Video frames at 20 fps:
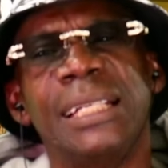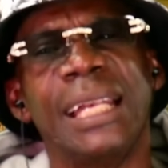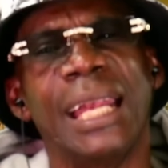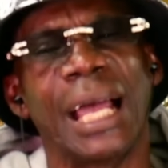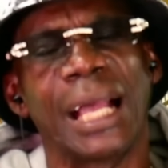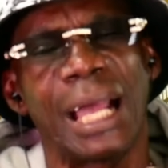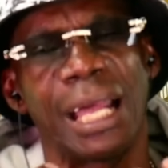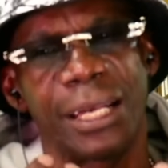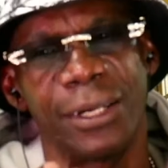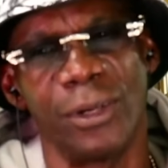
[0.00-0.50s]
I
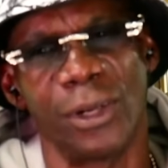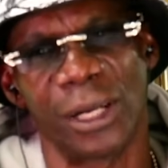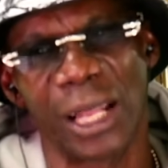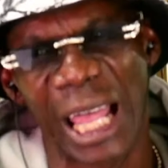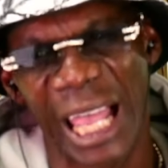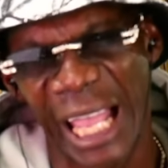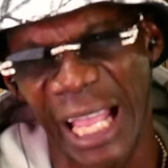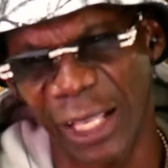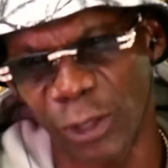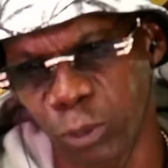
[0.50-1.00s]
got another
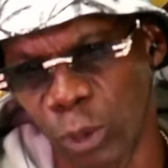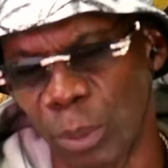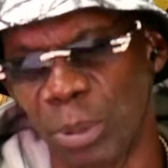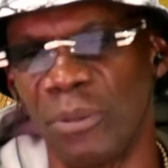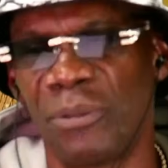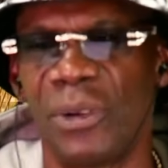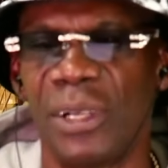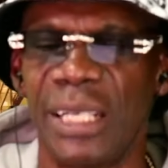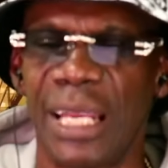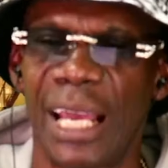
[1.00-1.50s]
ass whooping
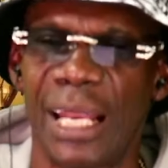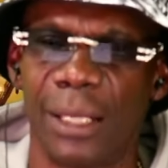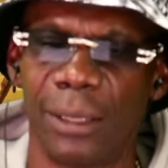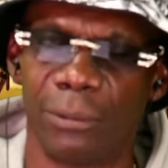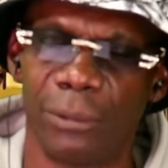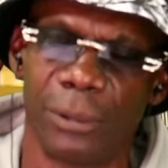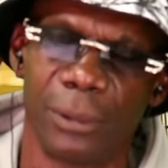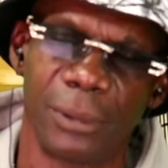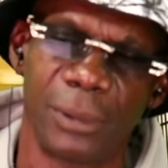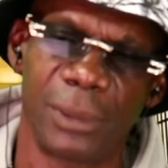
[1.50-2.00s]
for not
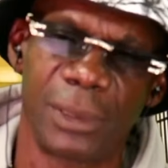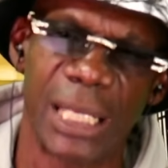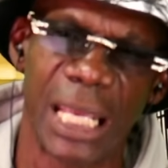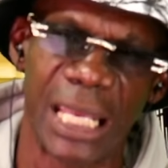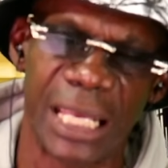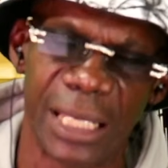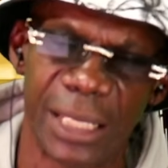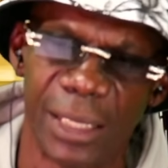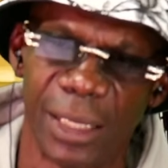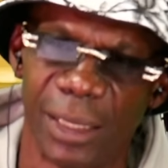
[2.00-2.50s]

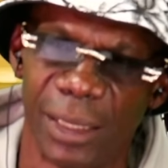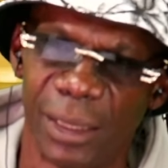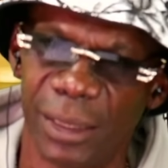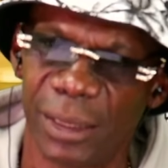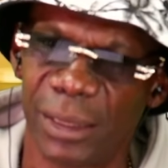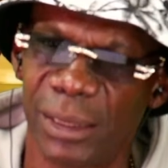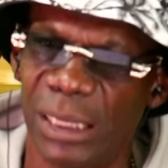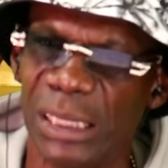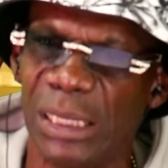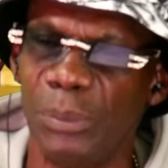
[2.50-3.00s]
taking the
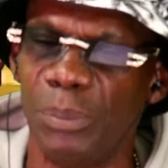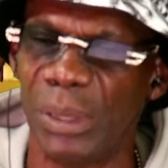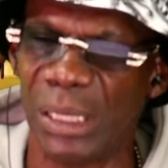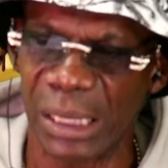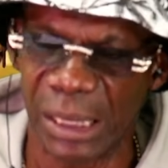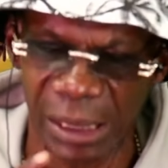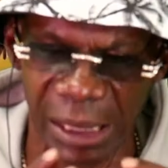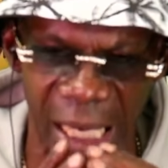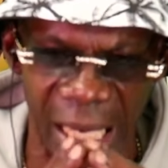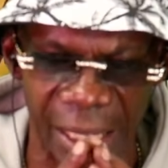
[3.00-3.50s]
TB
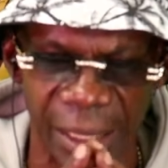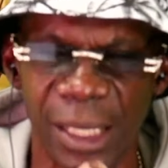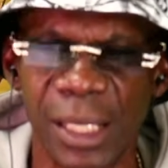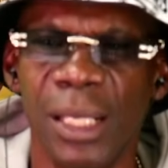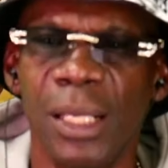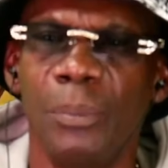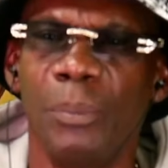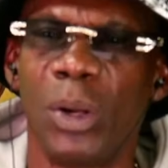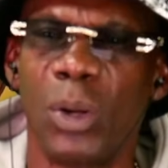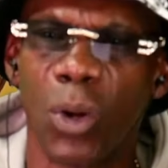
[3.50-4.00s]
shot
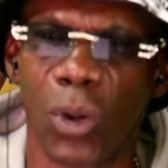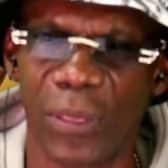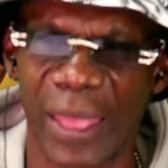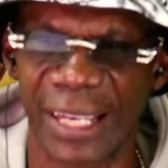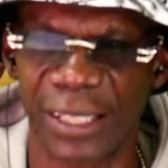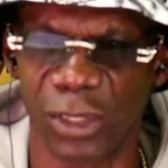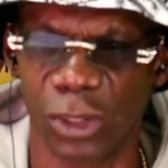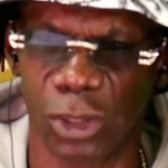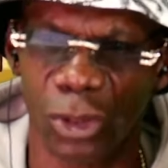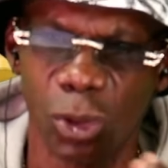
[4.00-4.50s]
because I
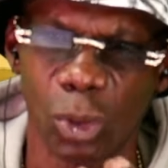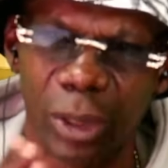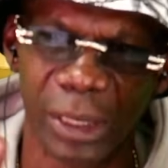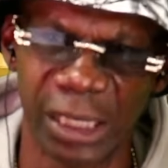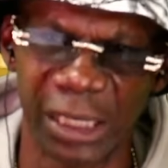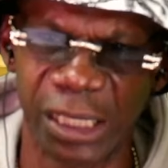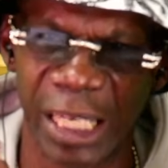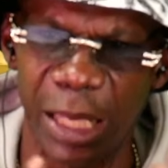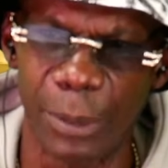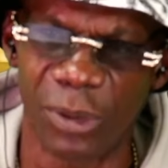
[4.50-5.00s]
just took it the
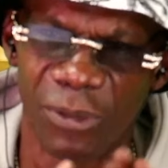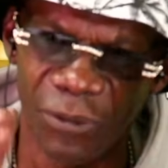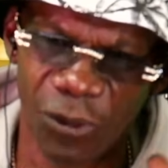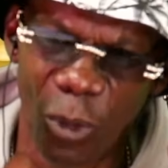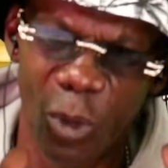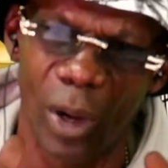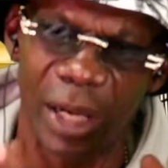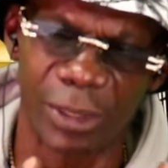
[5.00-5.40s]
day before.